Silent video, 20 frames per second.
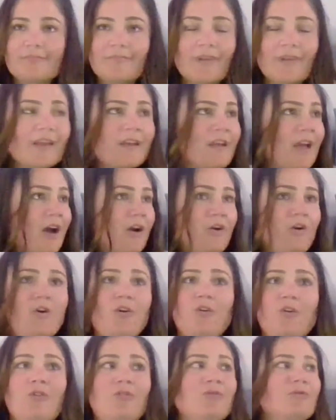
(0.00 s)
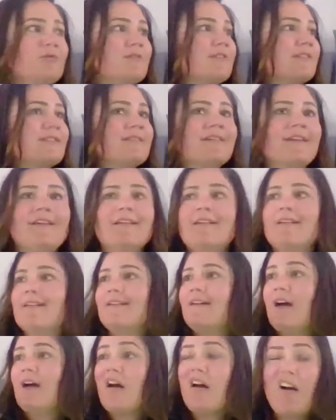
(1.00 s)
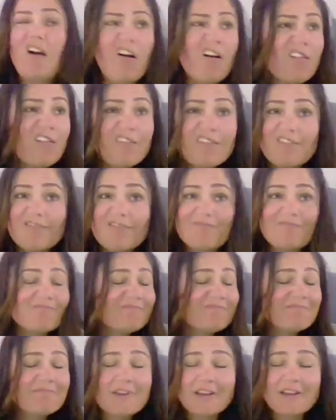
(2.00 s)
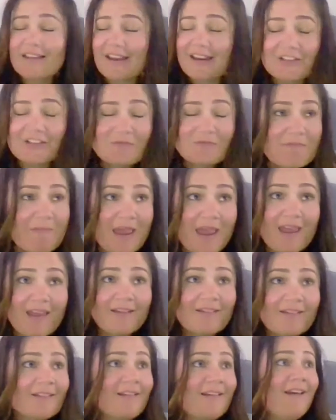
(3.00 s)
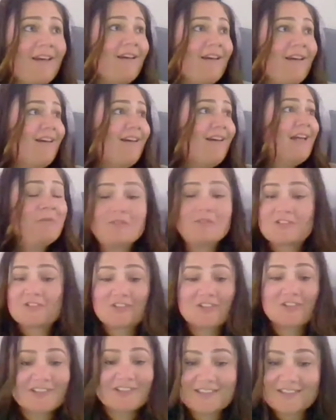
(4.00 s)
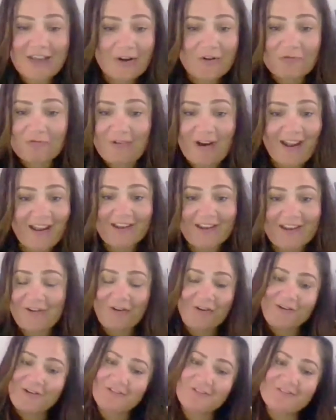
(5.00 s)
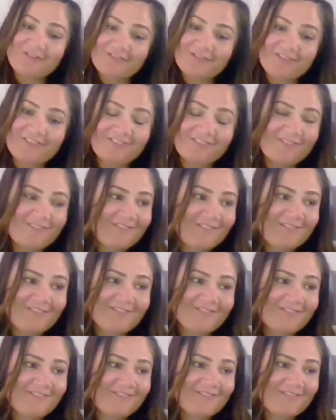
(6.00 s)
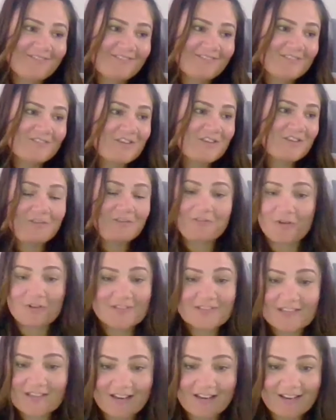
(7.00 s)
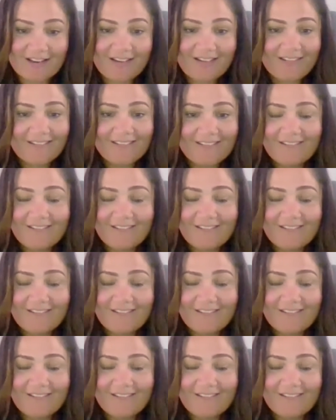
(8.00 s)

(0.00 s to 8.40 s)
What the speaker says: young girls, middle-aged men, it was just an array of diversity.